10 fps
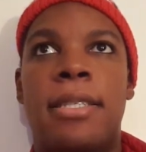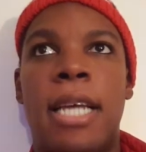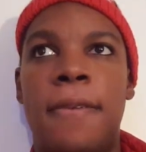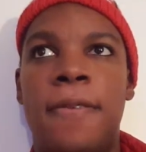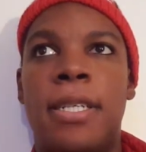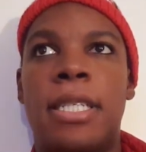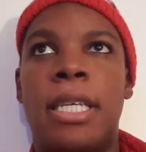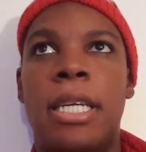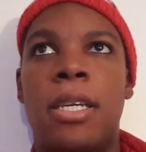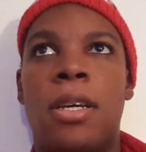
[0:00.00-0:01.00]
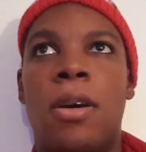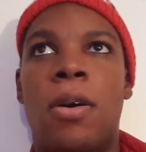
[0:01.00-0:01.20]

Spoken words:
definitely